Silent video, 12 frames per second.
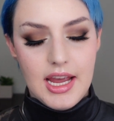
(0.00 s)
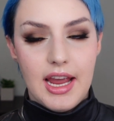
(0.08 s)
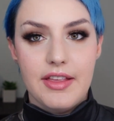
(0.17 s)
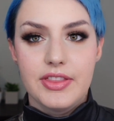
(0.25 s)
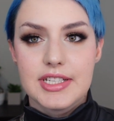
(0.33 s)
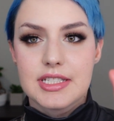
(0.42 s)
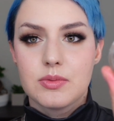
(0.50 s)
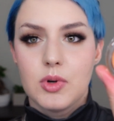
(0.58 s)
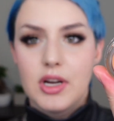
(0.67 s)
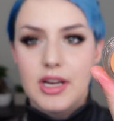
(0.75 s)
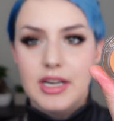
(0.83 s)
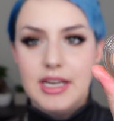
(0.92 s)
and this
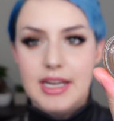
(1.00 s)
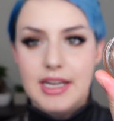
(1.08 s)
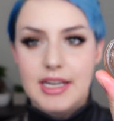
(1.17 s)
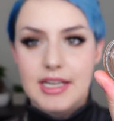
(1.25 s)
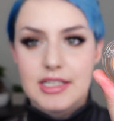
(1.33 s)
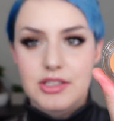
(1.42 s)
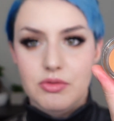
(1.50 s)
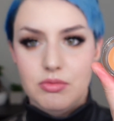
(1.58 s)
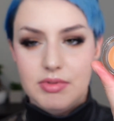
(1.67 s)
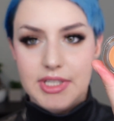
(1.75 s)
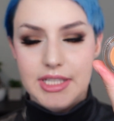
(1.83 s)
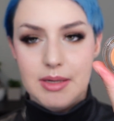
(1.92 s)
one is
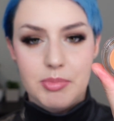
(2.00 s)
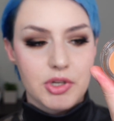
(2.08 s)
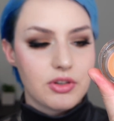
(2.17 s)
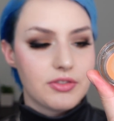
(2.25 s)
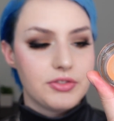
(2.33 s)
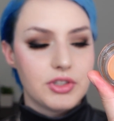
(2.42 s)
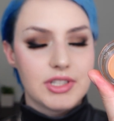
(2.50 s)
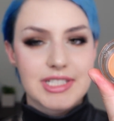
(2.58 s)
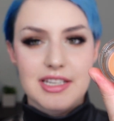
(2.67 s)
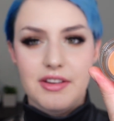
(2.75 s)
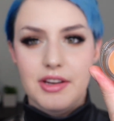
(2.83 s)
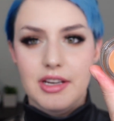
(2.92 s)
really beautiful.
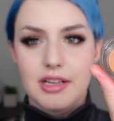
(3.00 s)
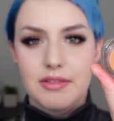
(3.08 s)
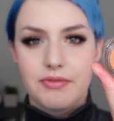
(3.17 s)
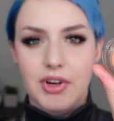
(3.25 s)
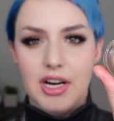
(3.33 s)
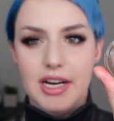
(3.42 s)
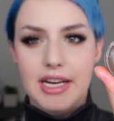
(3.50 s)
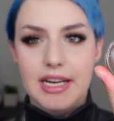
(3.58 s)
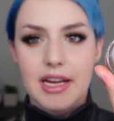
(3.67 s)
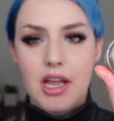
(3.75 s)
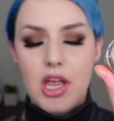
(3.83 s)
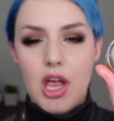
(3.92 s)
It's a
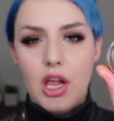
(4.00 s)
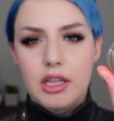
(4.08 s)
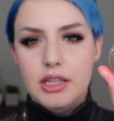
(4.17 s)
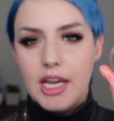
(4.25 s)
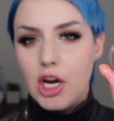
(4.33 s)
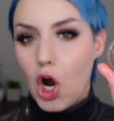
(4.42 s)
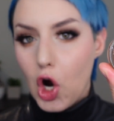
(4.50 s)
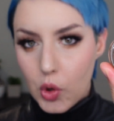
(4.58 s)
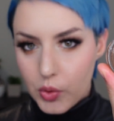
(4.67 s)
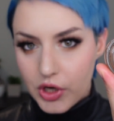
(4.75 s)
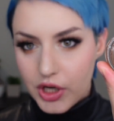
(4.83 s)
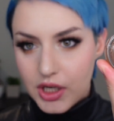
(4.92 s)
very like
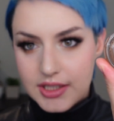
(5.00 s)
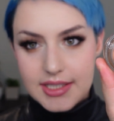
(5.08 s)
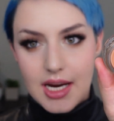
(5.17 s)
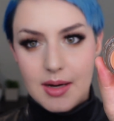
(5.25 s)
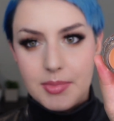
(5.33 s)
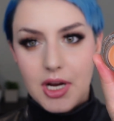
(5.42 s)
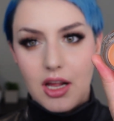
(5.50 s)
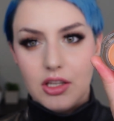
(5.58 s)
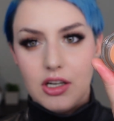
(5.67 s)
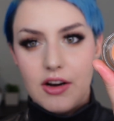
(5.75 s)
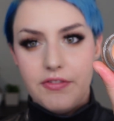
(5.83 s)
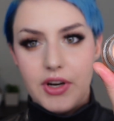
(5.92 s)
ochre type
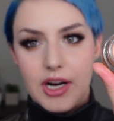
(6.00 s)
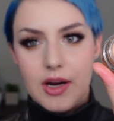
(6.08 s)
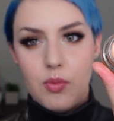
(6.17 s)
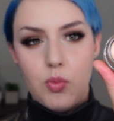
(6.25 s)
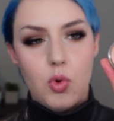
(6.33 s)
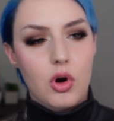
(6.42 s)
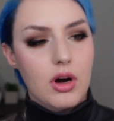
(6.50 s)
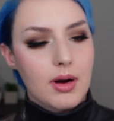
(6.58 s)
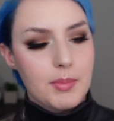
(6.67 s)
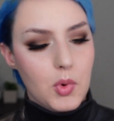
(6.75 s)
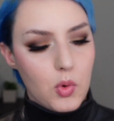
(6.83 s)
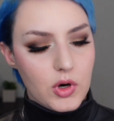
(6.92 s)
color, a very
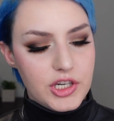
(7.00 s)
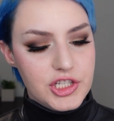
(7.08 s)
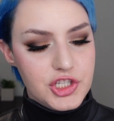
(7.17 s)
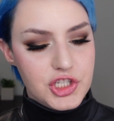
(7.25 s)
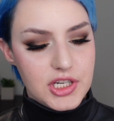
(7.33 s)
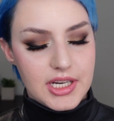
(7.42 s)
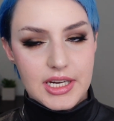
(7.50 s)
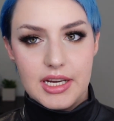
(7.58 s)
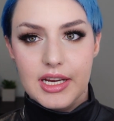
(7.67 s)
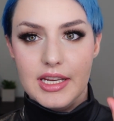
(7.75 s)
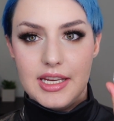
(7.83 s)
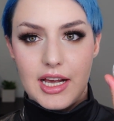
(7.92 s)
warm orangey
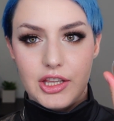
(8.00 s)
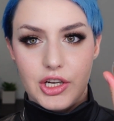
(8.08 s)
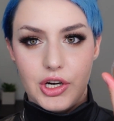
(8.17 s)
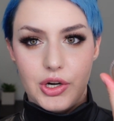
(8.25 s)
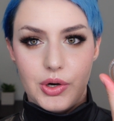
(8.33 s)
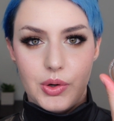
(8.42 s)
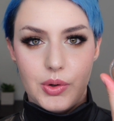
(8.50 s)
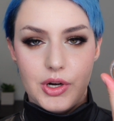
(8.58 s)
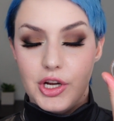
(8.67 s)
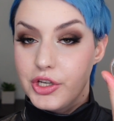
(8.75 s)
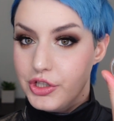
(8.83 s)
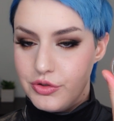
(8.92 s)
yellow
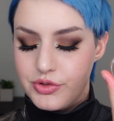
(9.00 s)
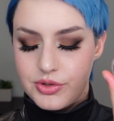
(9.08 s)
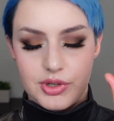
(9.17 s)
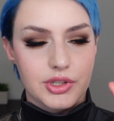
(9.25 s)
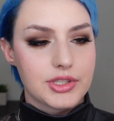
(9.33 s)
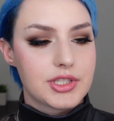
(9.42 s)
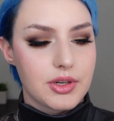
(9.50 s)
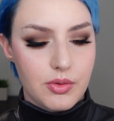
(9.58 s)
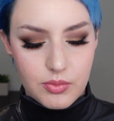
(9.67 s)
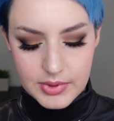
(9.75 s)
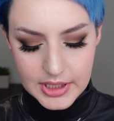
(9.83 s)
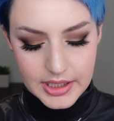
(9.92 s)
neutral.
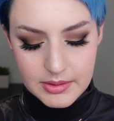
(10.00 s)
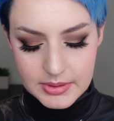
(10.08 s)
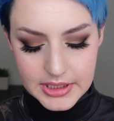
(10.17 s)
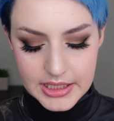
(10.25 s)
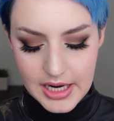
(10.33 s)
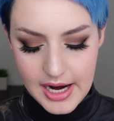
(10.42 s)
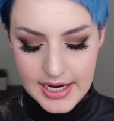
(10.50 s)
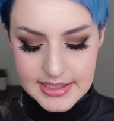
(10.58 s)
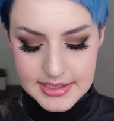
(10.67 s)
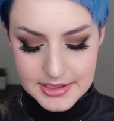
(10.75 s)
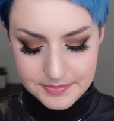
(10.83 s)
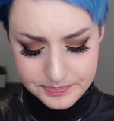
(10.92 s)
So really, really
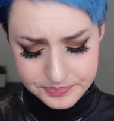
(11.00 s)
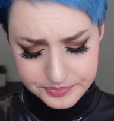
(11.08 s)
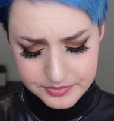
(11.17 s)
nice.